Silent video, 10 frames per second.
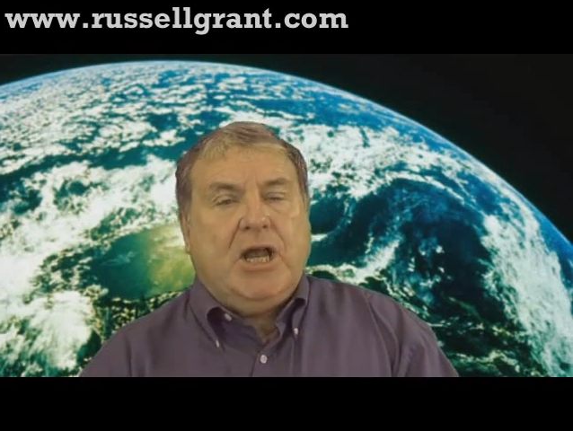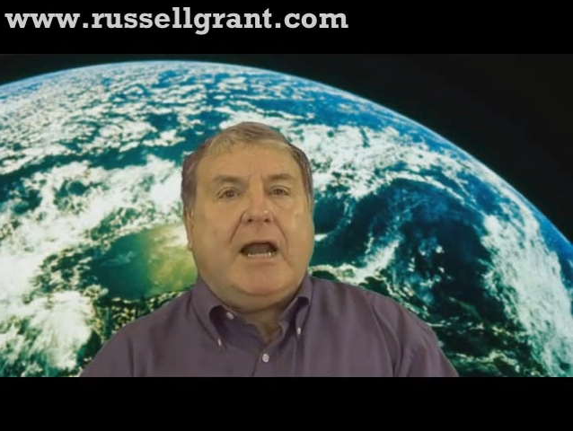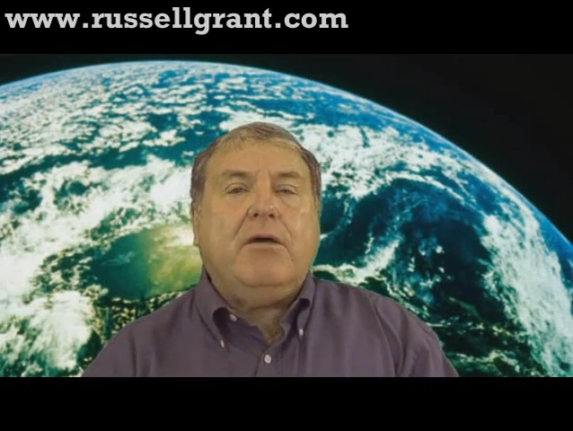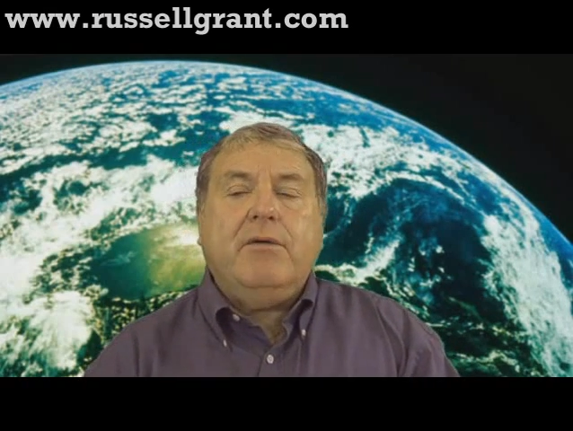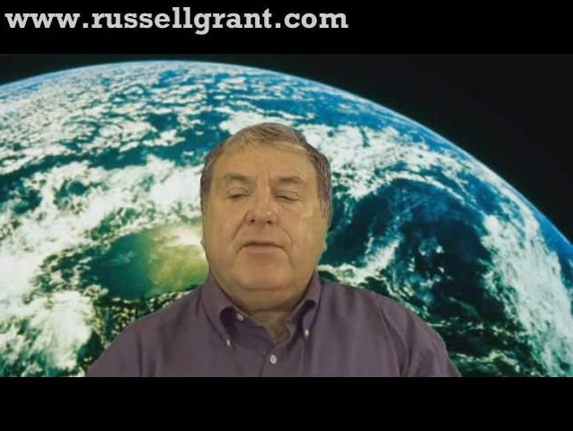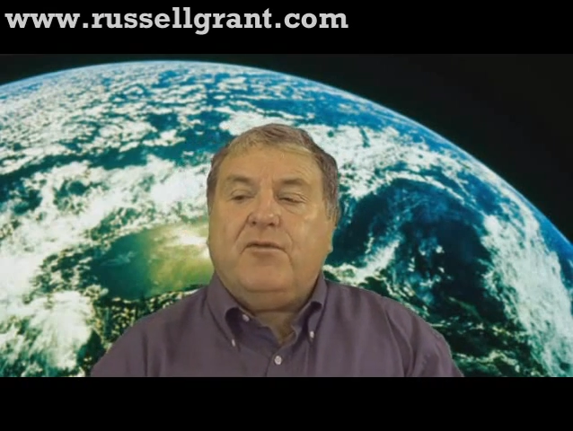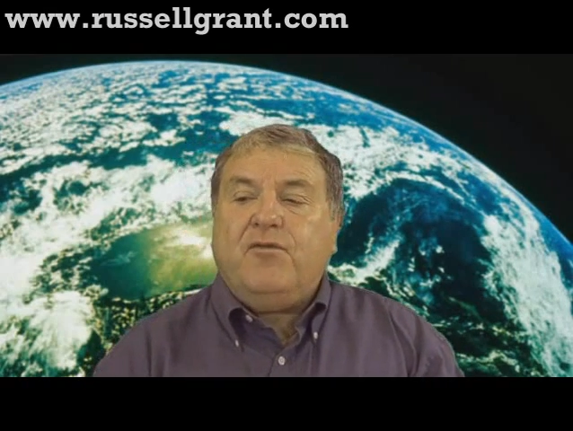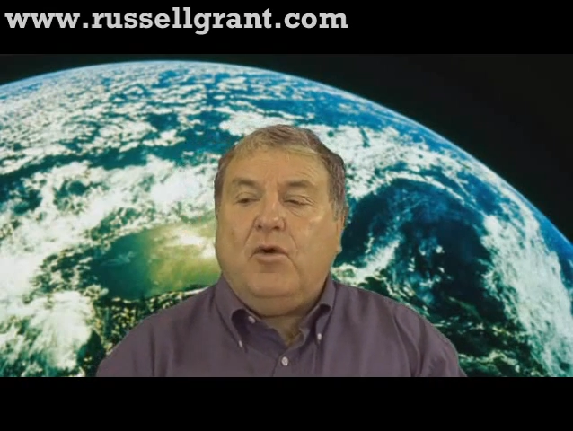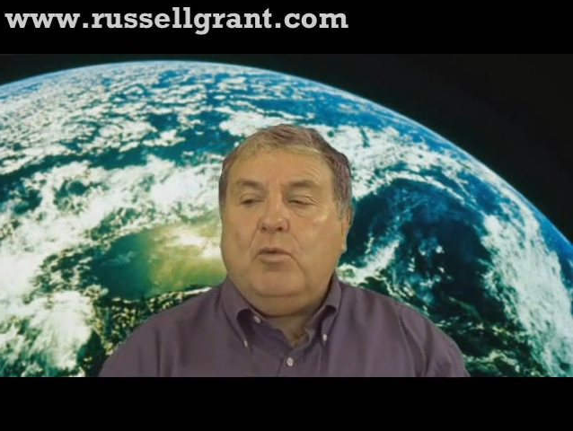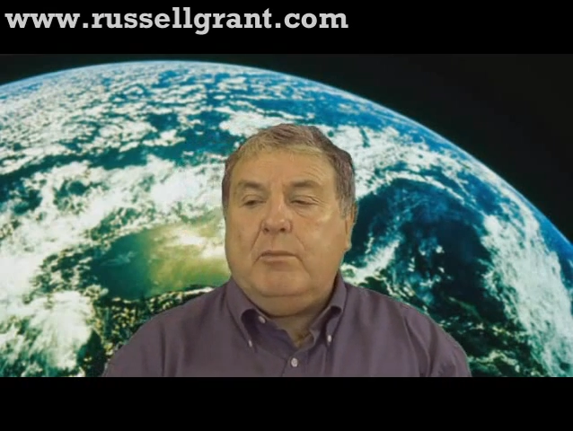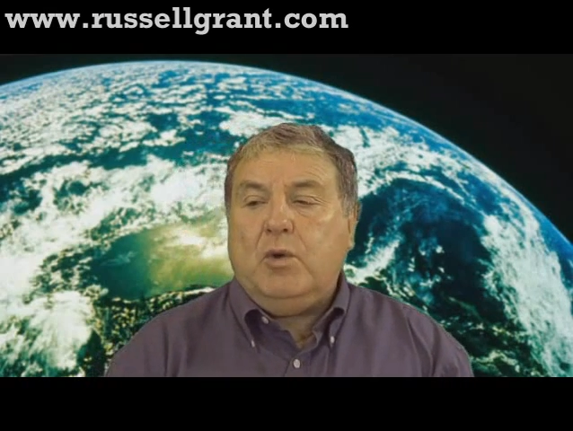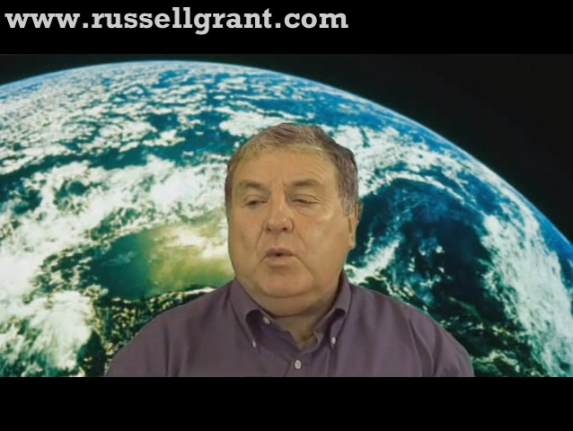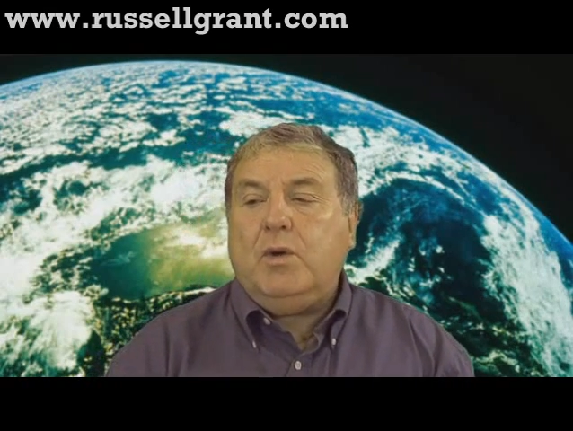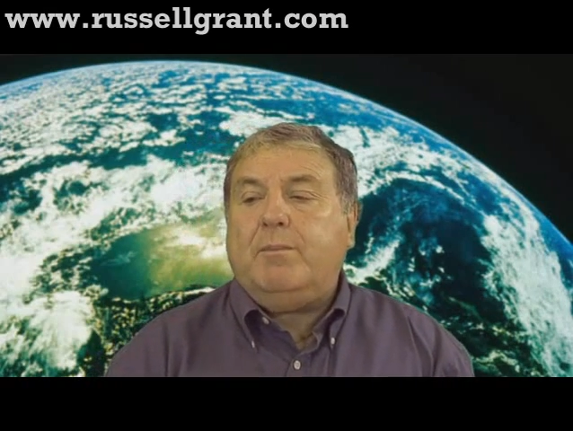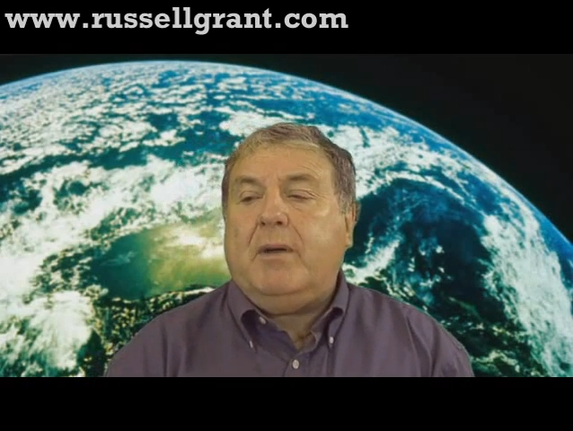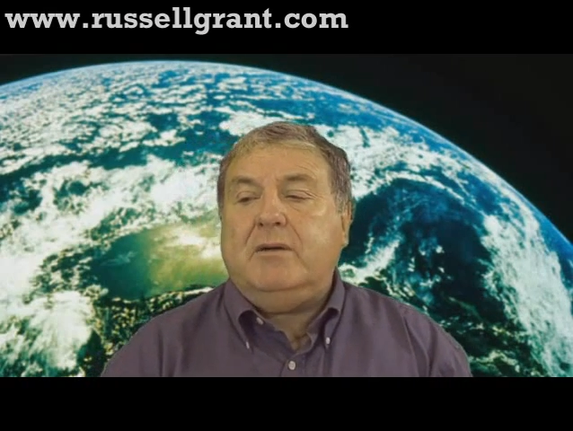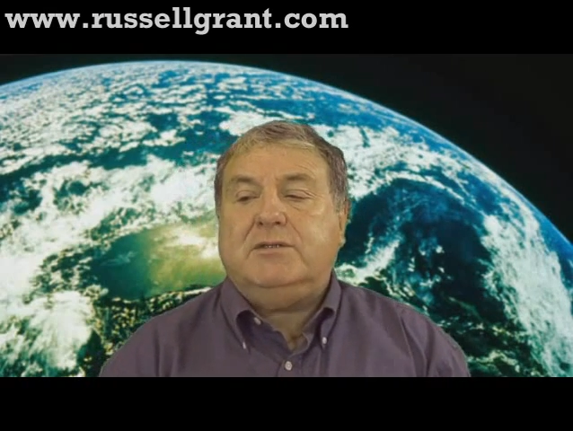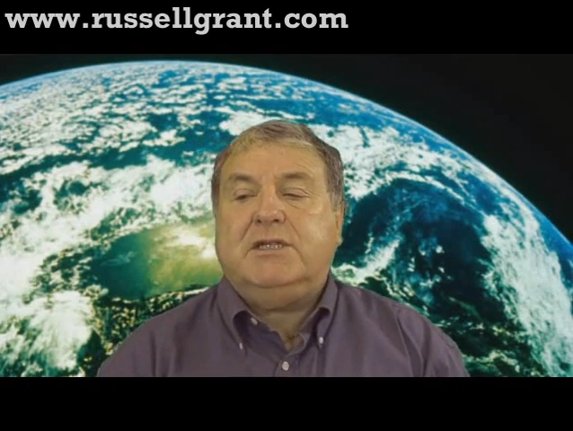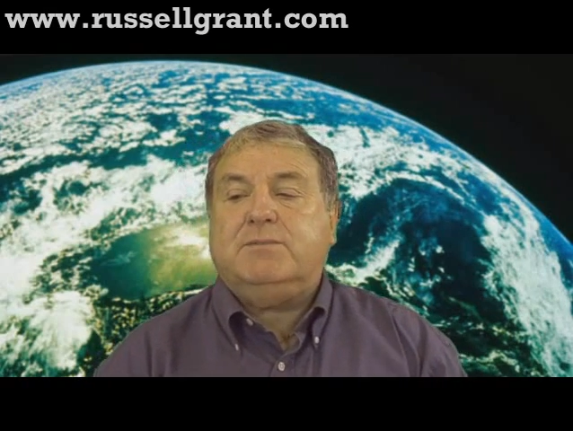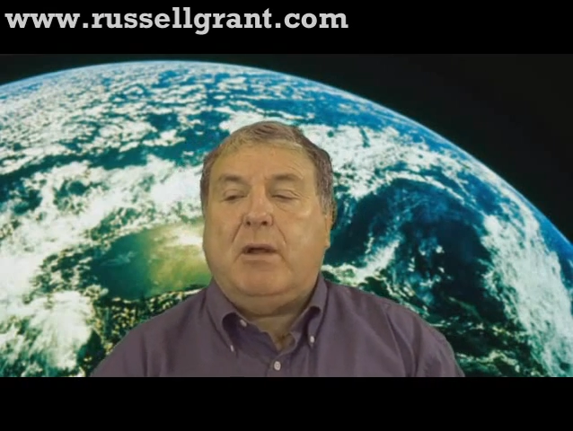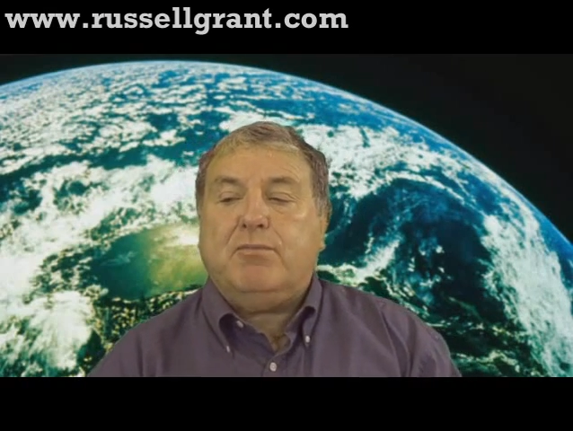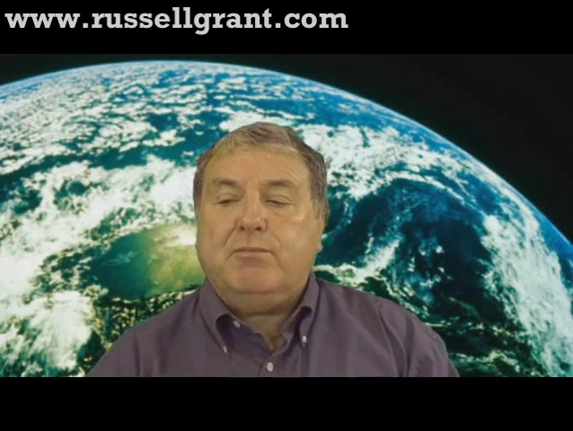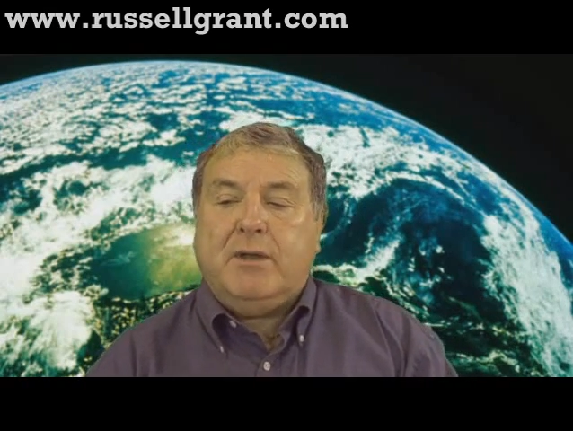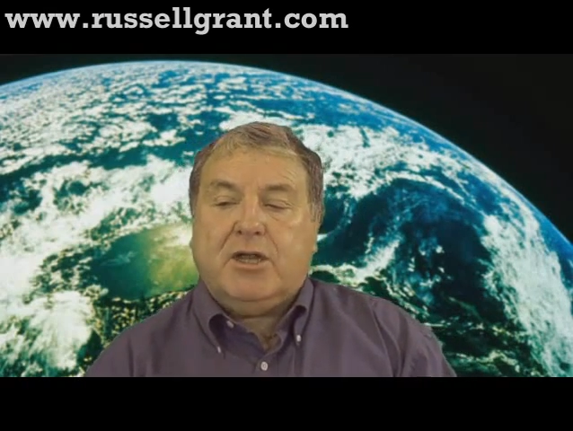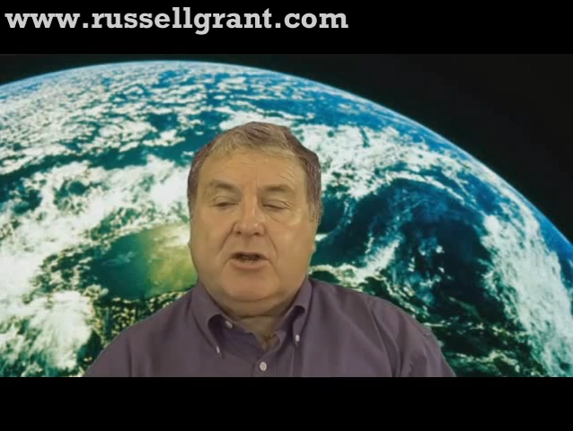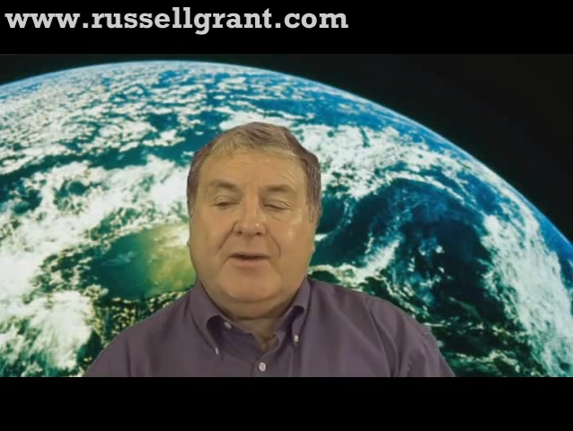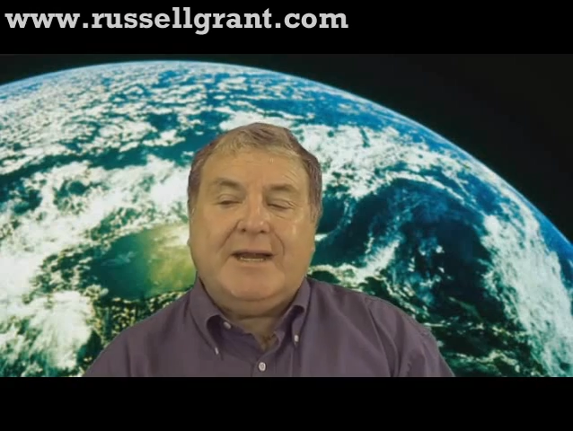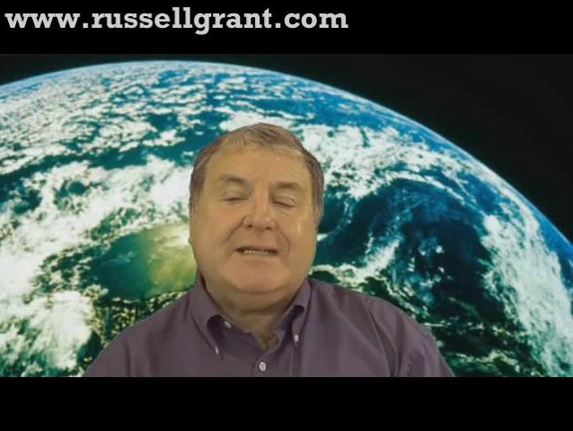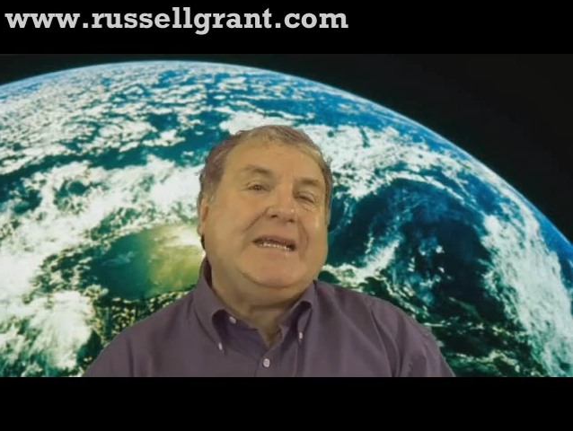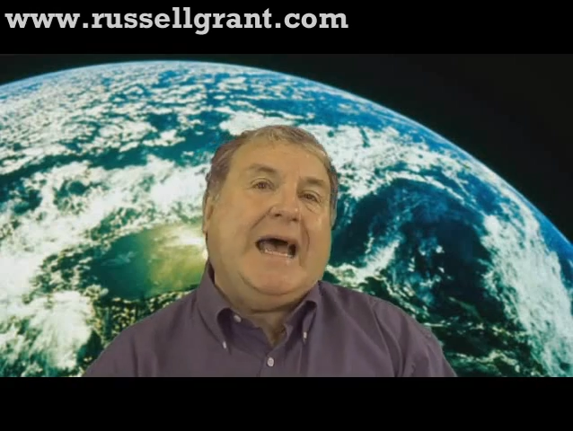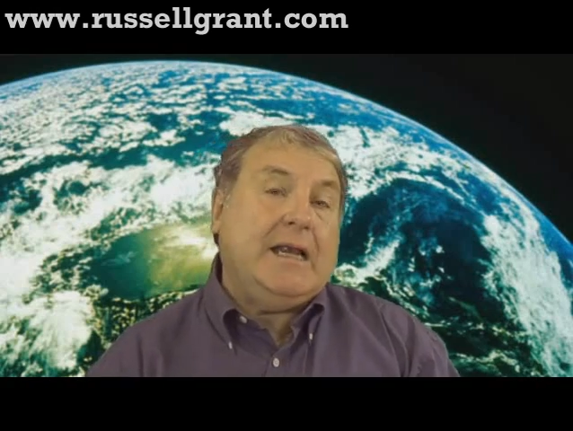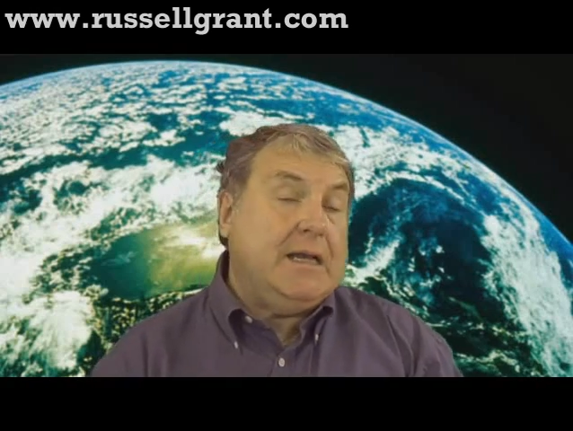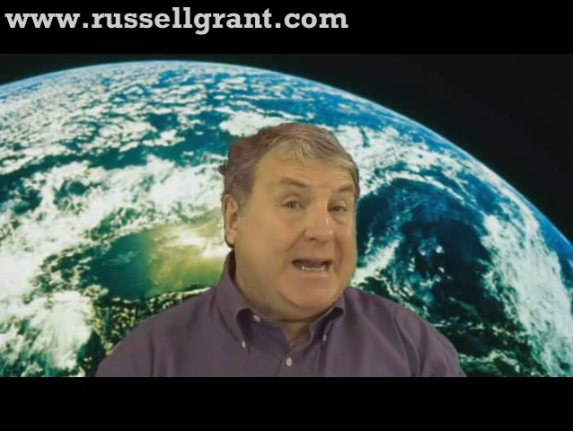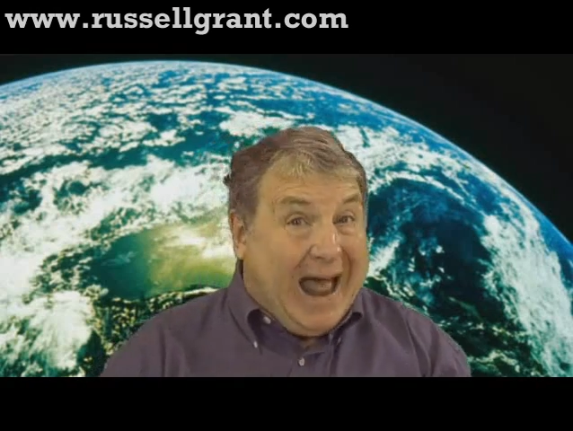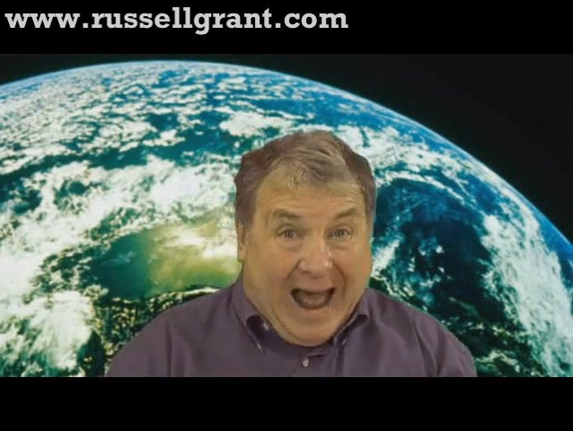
shadow of the full moon opposes both Mercury and Saturn